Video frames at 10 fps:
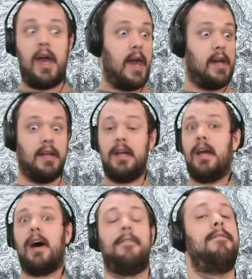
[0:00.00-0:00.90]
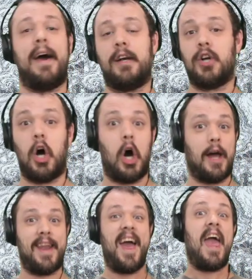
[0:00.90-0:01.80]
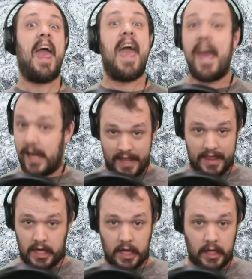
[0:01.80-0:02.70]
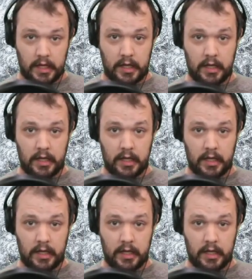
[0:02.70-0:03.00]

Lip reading: any effect on anything.